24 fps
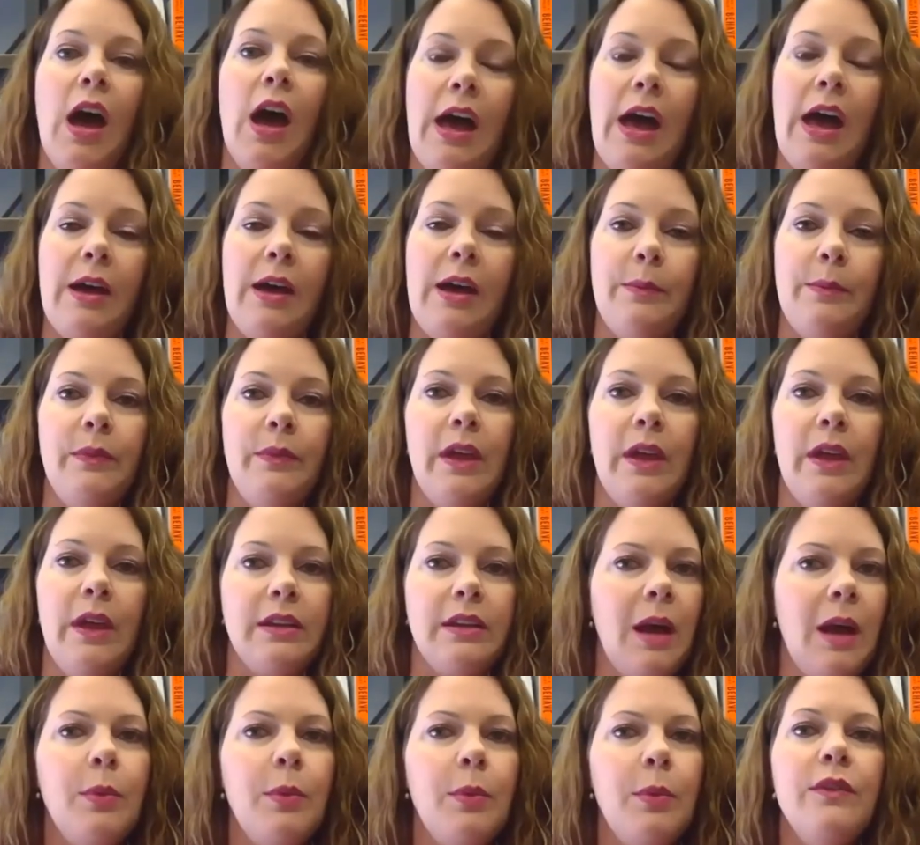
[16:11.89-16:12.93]
A
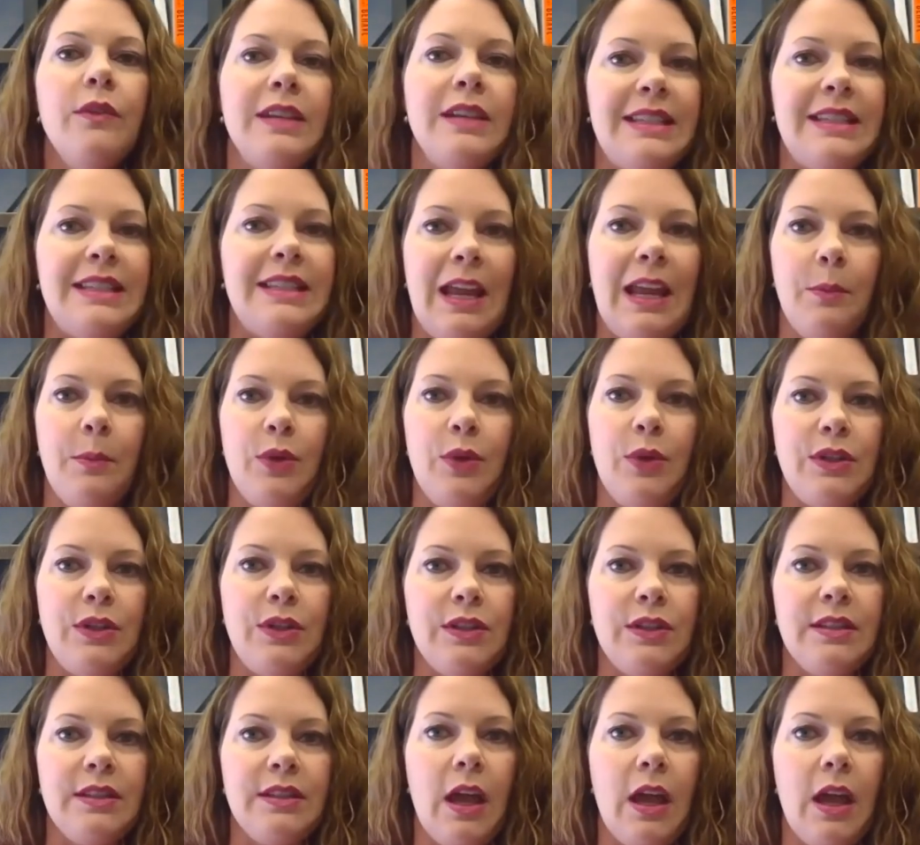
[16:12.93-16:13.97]
couple of
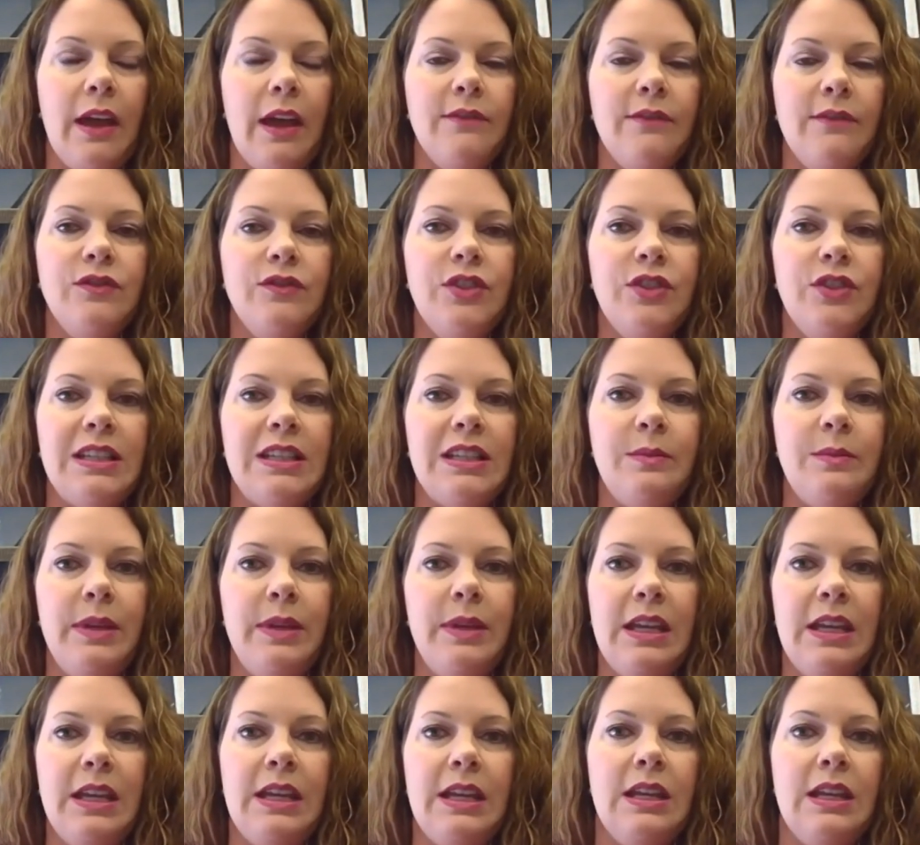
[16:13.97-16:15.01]
examples have just
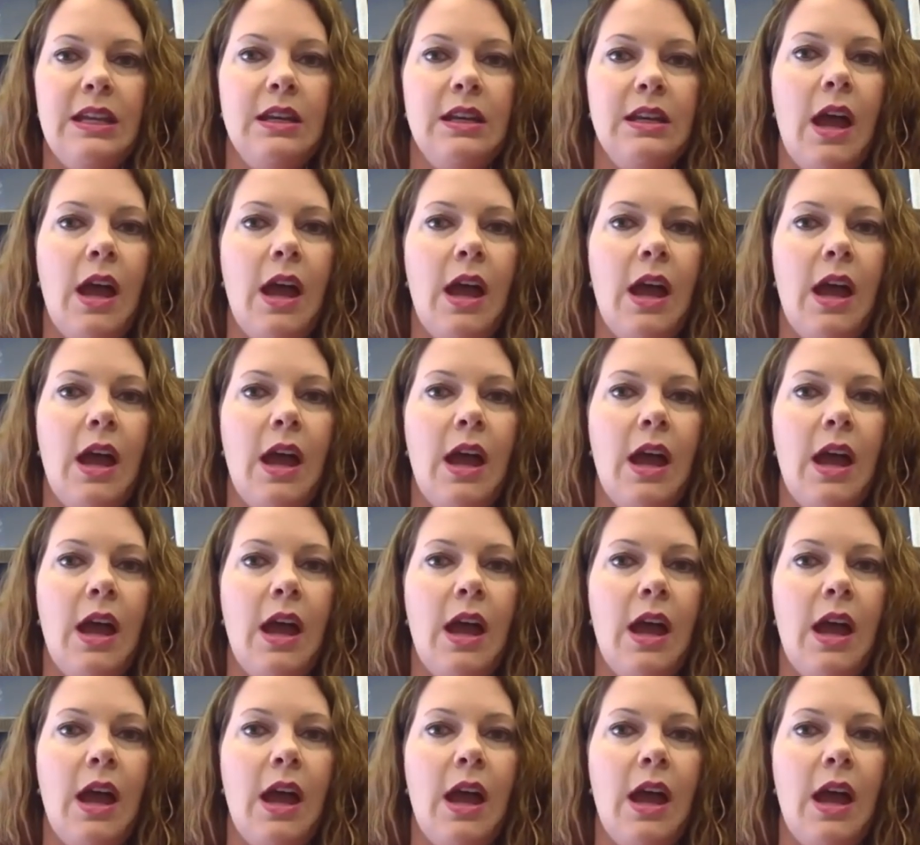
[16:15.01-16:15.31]
been